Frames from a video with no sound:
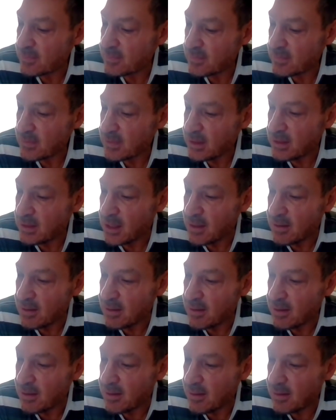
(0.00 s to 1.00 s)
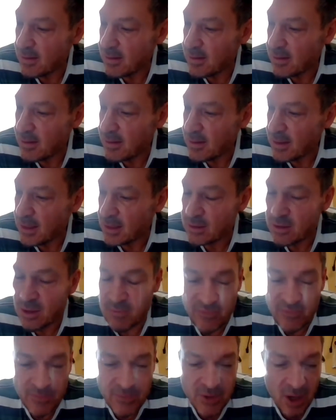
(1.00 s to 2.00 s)
You know, I'd
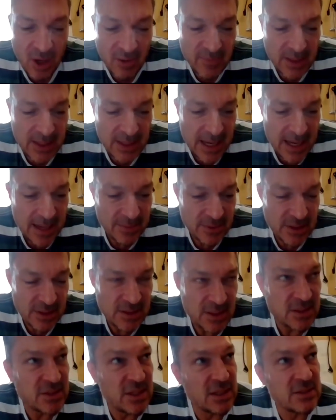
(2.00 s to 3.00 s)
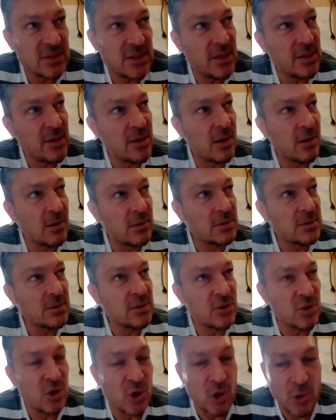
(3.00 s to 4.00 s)
gone from Derby County as a 16-year-old to
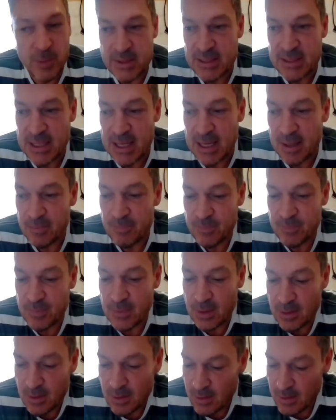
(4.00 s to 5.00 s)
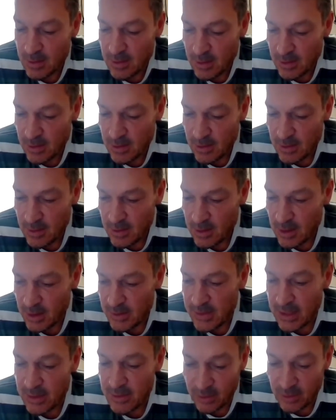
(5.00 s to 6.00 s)
Corby Town
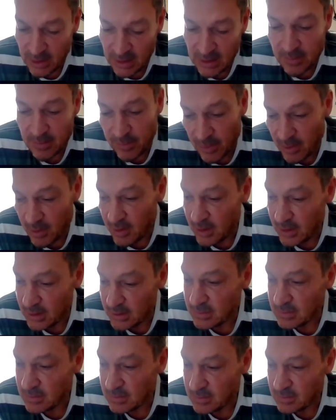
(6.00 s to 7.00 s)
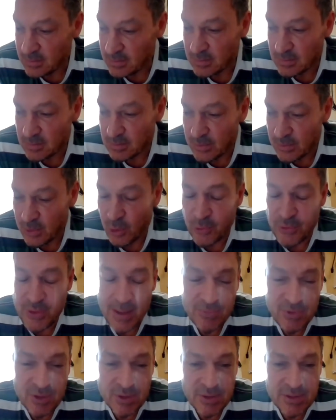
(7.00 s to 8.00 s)
and then Nuneaton Borough and
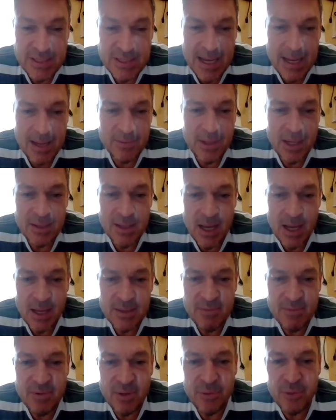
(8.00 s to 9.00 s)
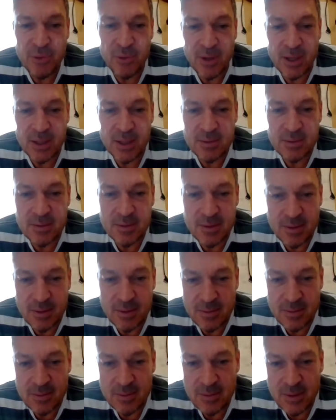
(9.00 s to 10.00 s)
Northampton Town. And I never thought I'd,
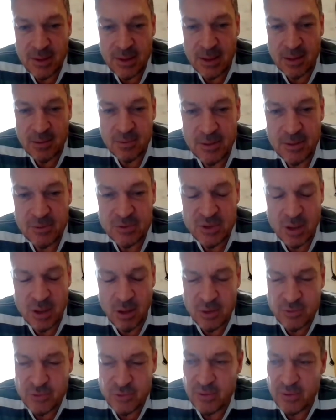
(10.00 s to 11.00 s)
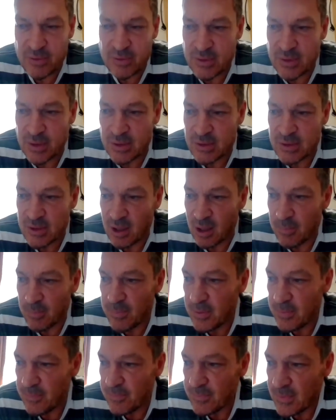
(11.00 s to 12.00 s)
you know, it a hard route to the top.
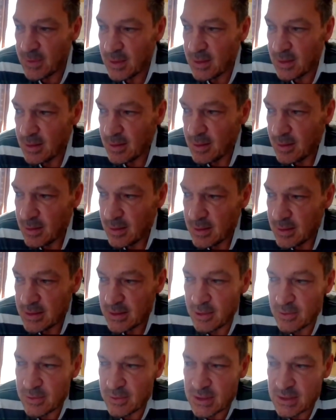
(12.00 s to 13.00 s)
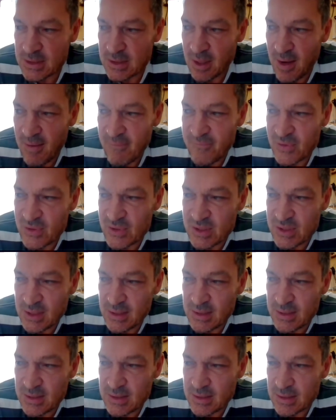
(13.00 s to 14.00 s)
So to sign for
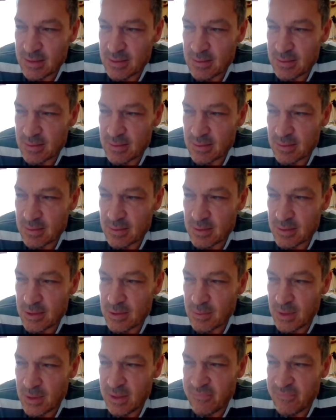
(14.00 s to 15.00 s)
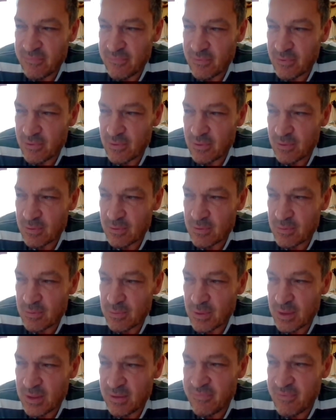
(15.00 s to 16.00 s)
City at 24,
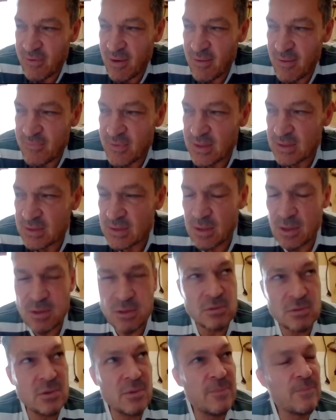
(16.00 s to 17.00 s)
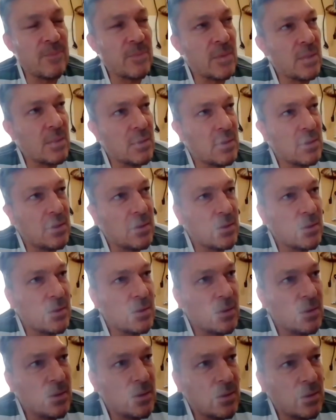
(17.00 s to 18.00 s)
25 years old,
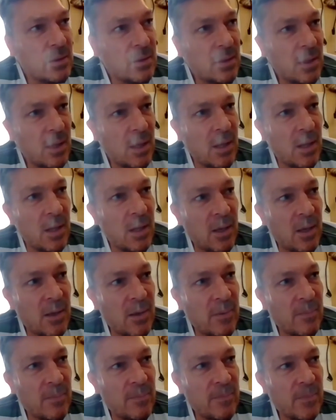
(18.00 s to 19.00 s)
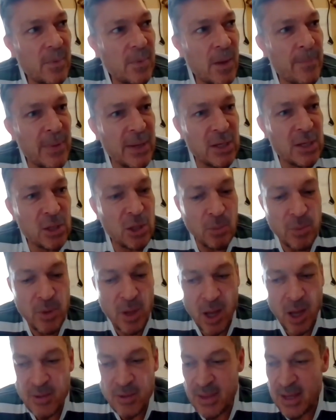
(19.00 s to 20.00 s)
a big club
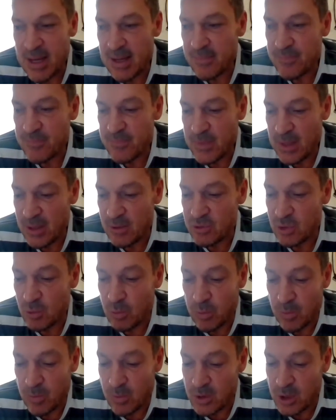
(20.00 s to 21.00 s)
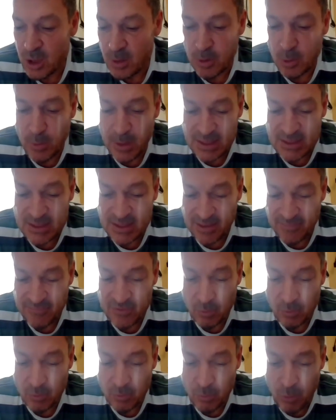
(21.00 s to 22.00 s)
like that, it was a couple of weeks after
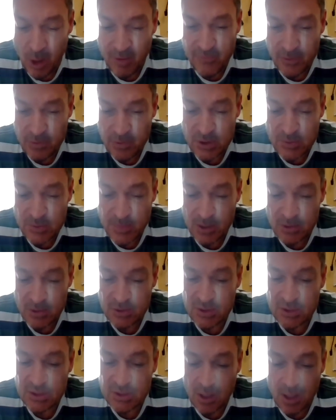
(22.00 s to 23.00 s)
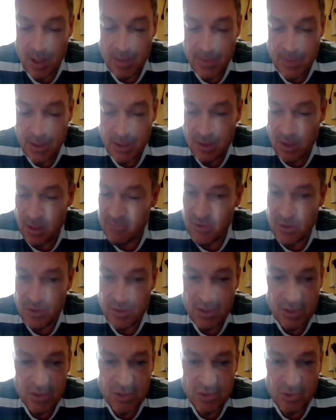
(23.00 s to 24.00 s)
Watford was supposed to sign me. I don't know if you heard
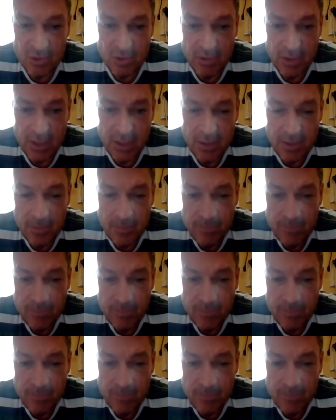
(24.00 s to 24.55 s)
the story.